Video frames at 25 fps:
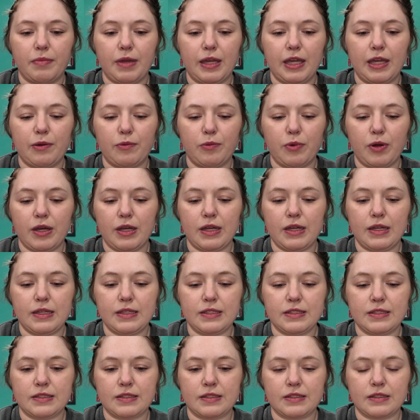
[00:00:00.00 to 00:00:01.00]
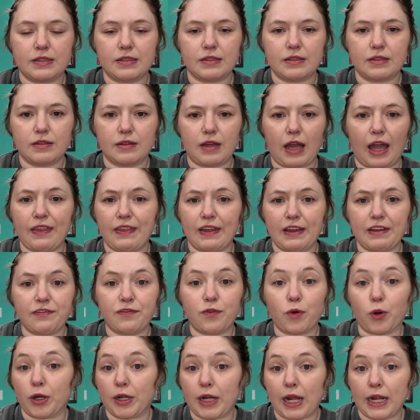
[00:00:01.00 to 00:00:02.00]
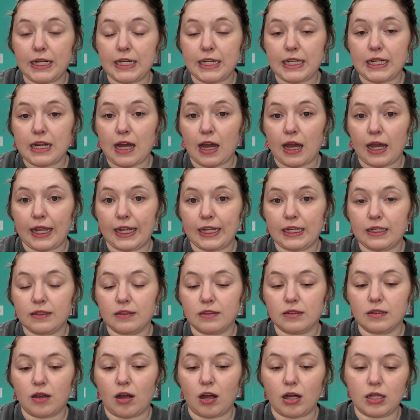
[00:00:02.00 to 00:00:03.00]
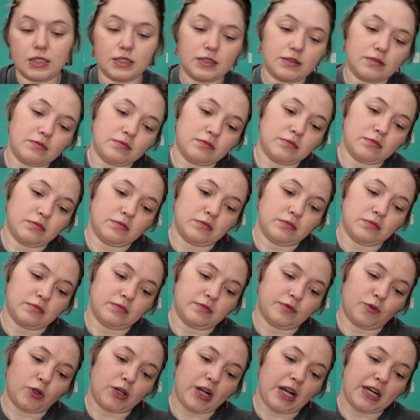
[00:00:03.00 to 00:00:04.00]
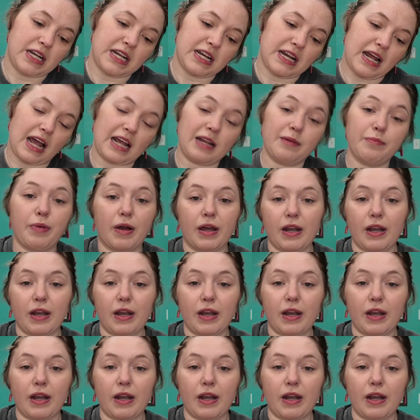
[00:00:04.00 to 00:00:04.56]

It was, I think, $4.99,